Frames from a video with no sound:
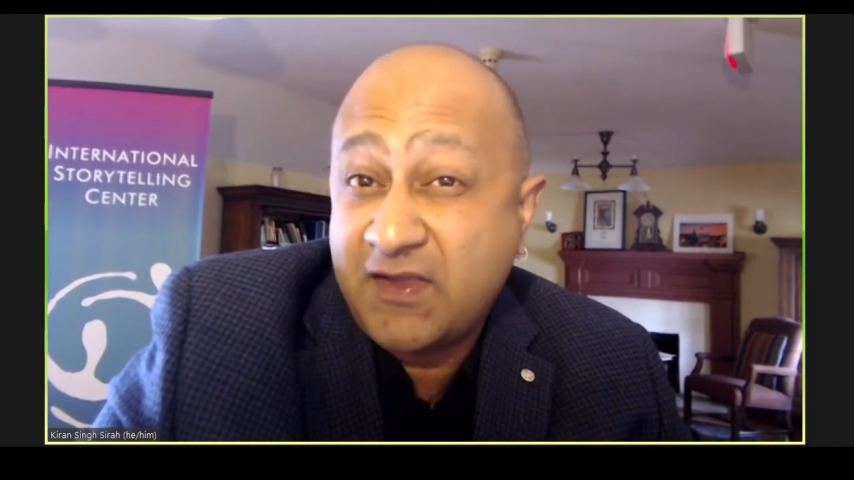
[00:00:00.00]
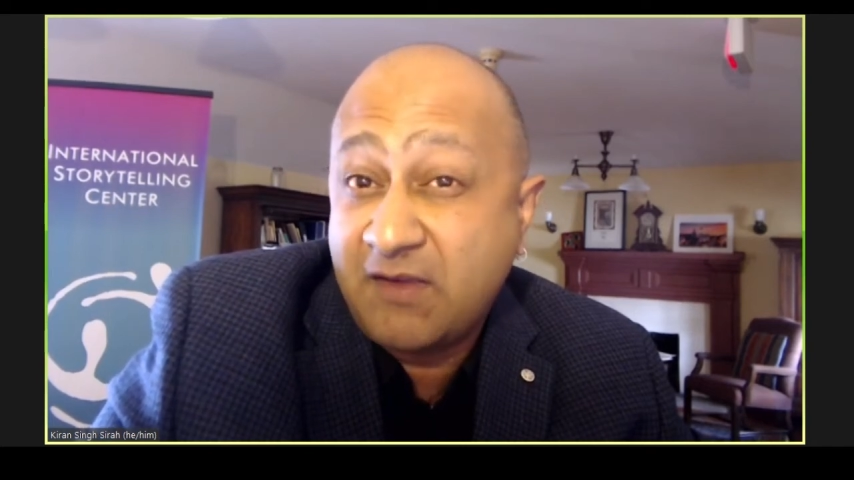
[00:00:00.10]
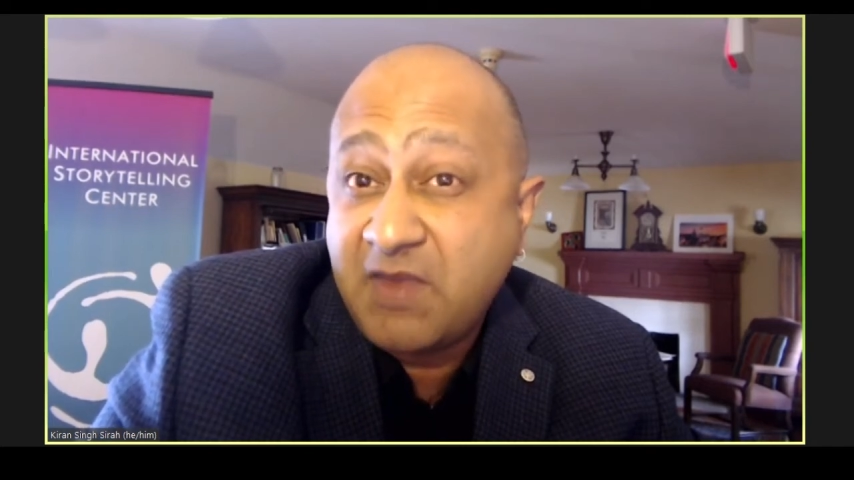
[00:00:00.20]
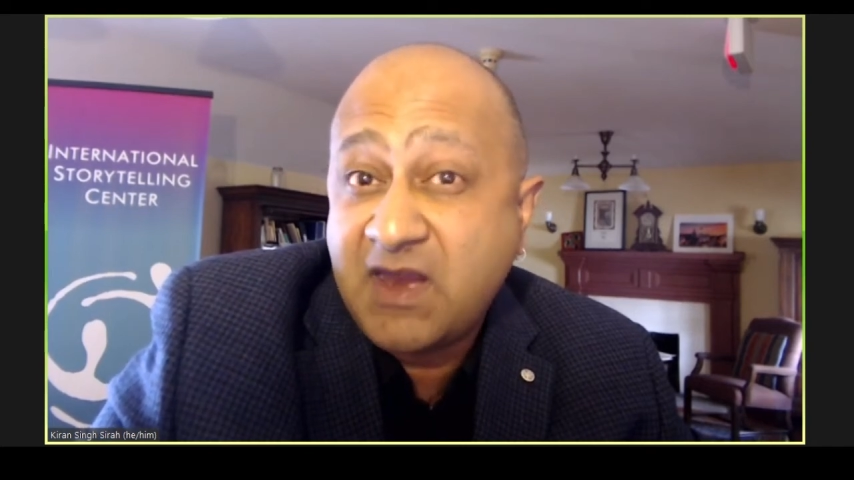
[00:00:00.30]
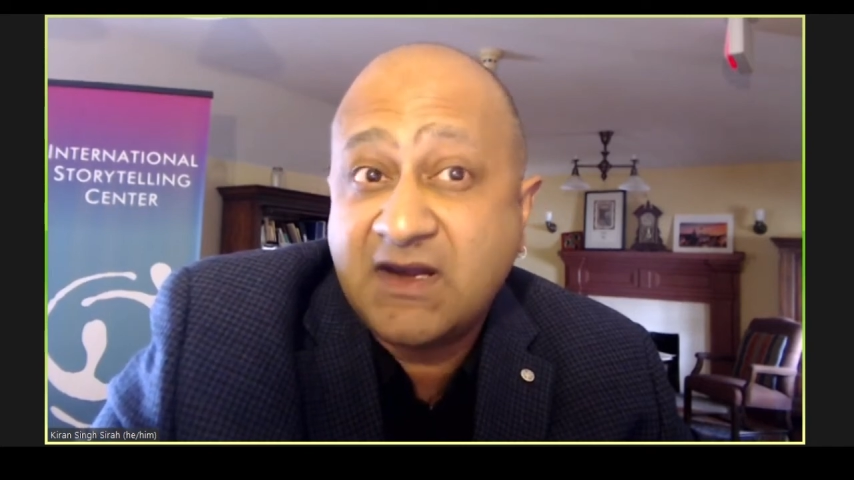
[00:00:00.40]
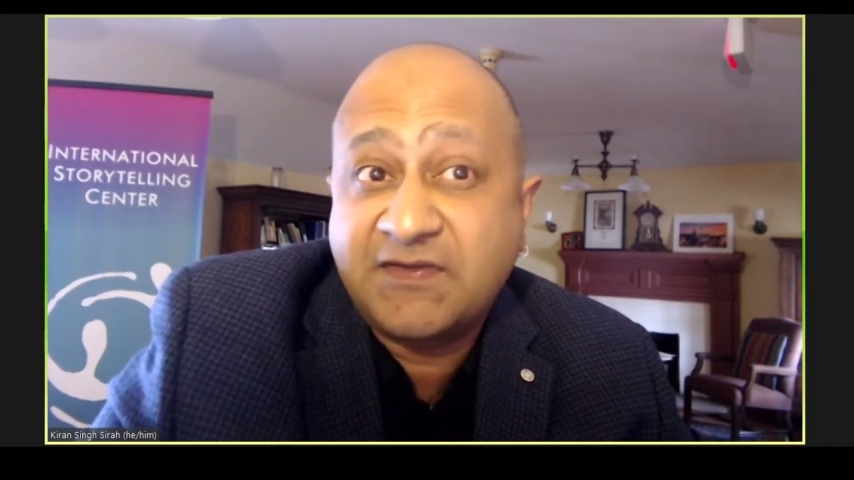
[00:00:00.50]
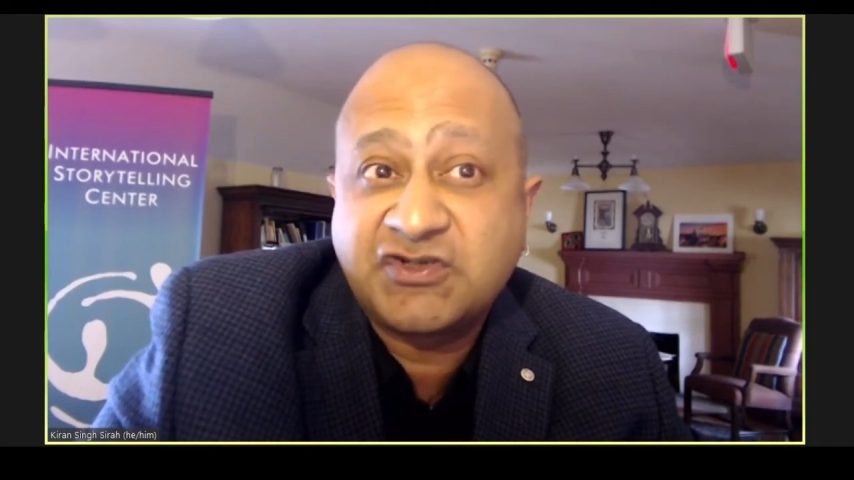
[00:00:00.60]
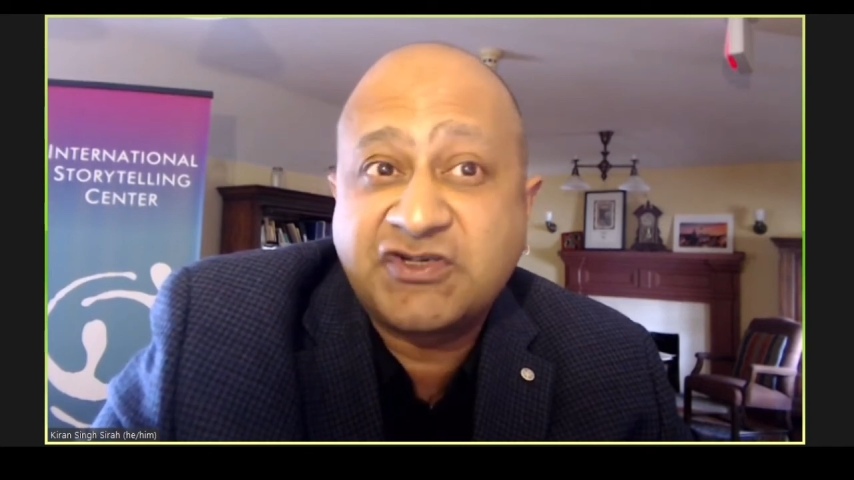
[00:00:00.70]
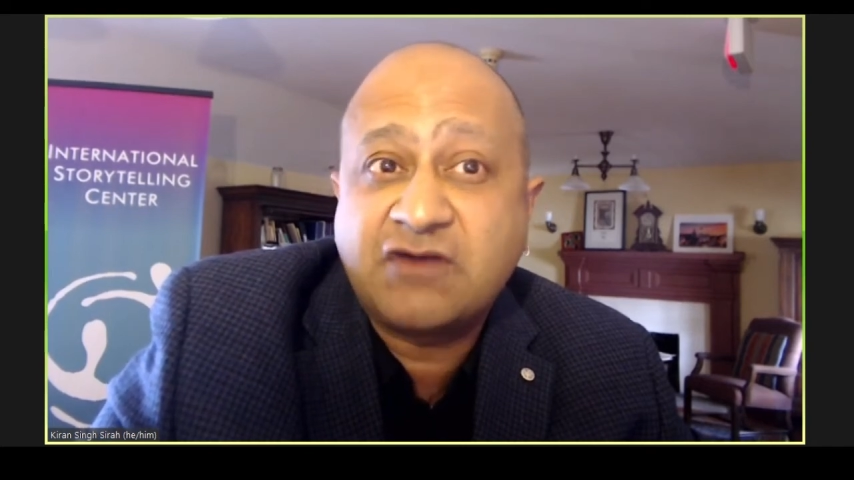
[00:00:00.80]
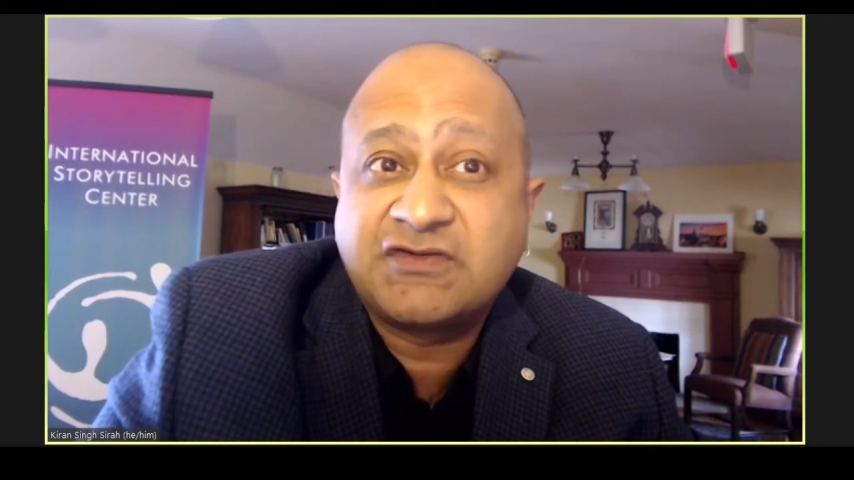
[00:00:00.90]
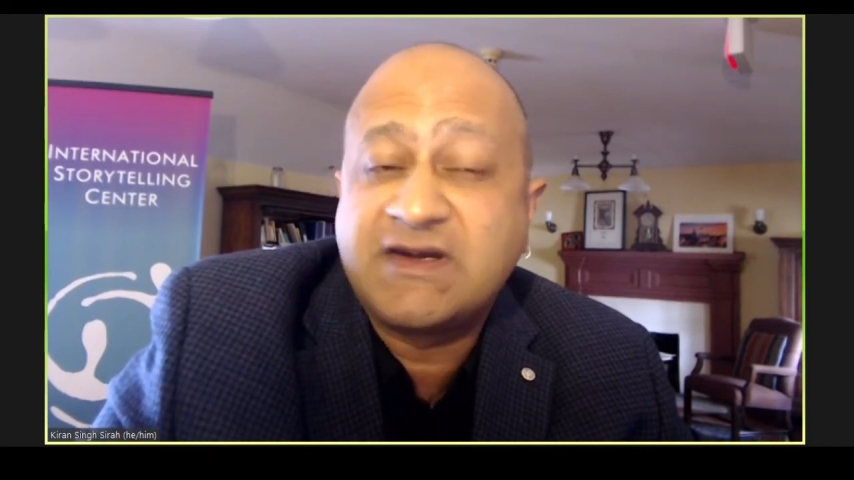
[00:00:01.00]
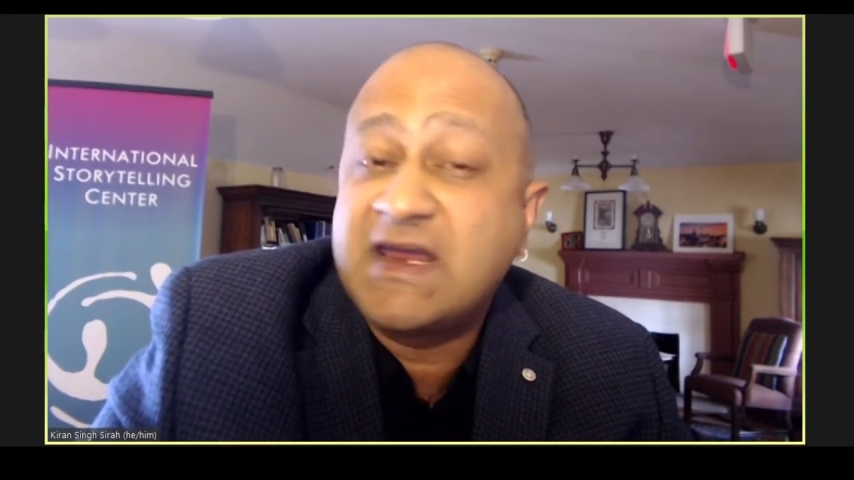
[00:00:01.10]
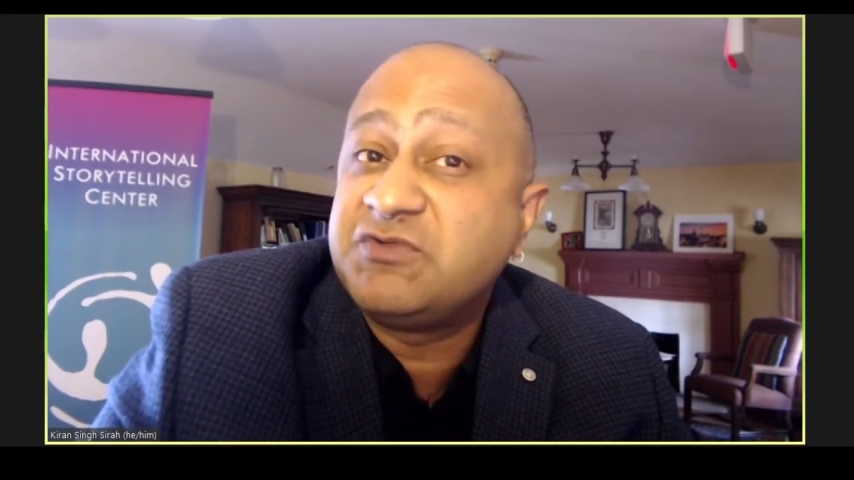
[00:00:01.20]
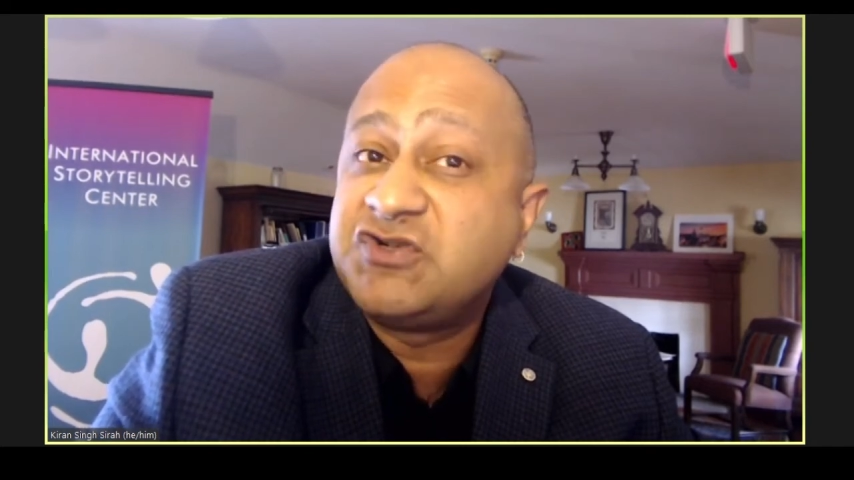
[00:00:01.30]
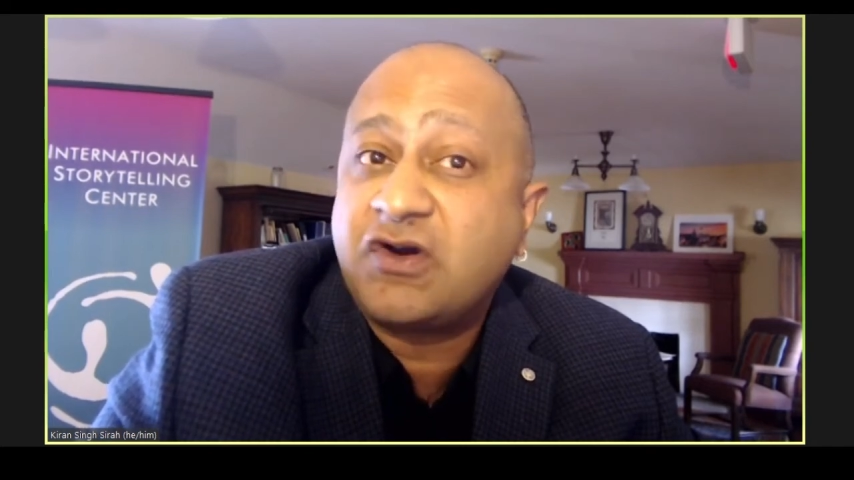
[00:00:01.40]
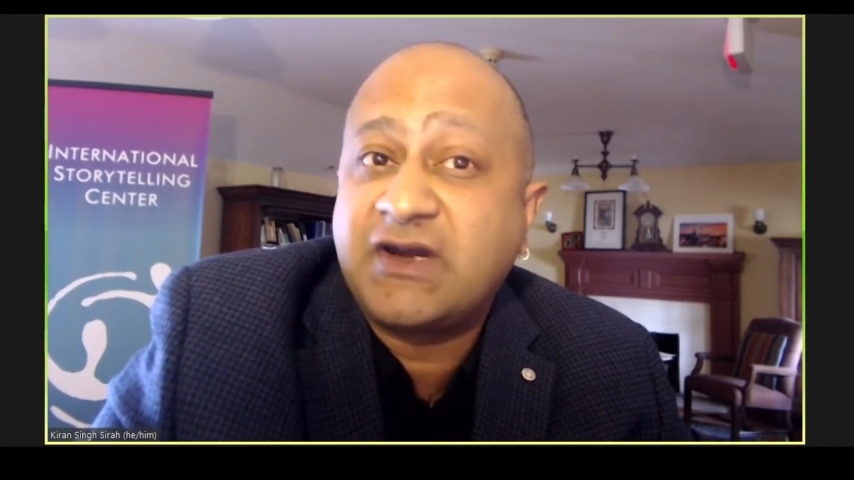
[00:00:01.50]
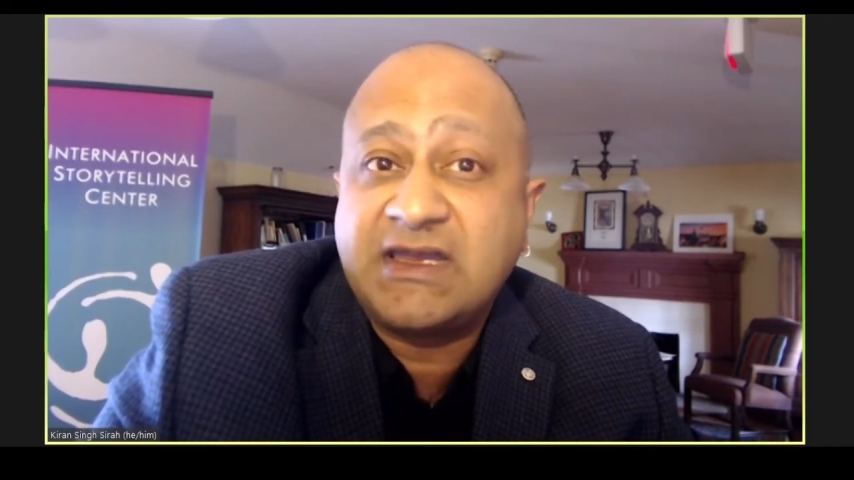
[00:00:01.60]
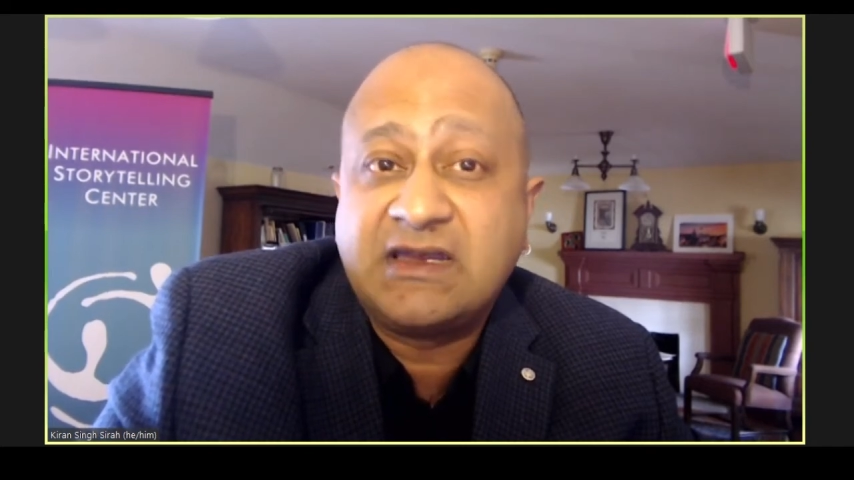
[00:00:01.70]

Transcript: the men at the shelter named Johnny.